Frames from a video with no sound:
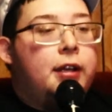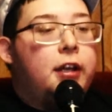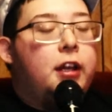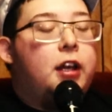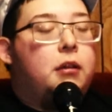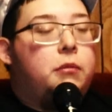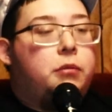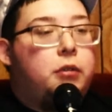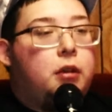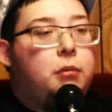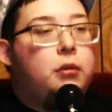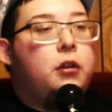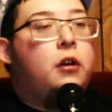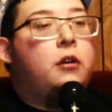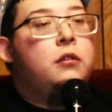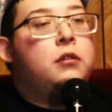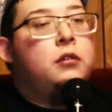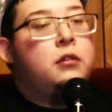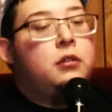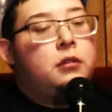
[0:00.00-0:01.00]
in
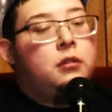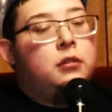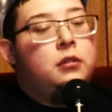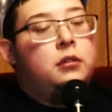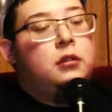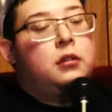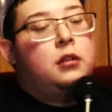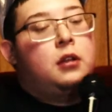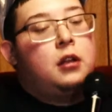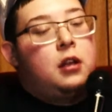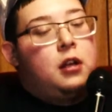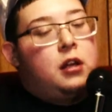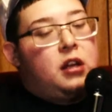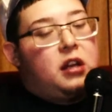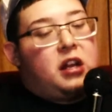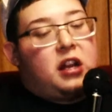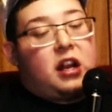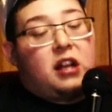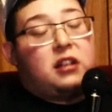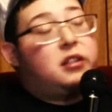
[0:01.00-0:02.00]
Pueblo,
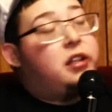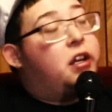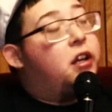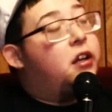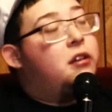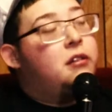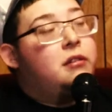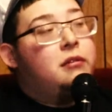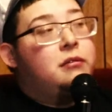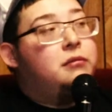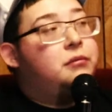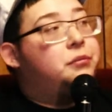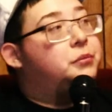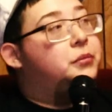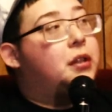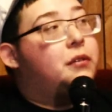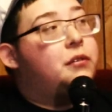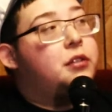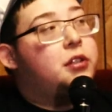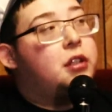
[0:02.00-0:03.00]
and I stayed
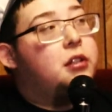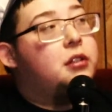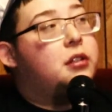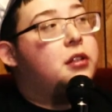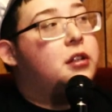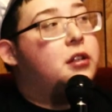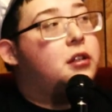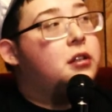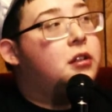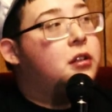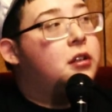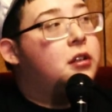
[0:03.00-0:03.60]
ever since then.